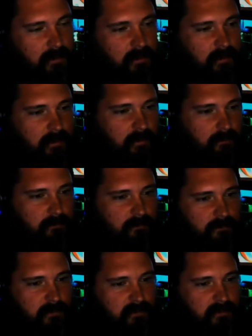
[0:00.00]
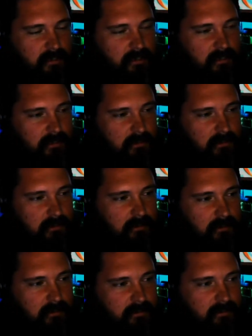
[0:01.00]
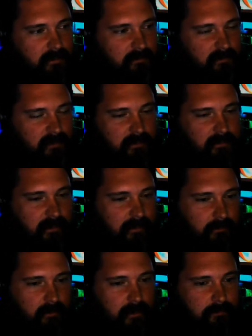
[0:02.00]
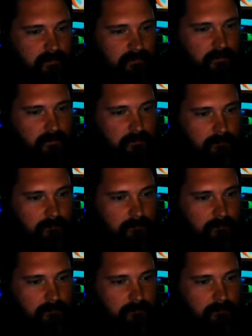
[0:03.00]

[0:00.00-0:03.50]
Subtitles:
It didn't have a dedicated graphics card,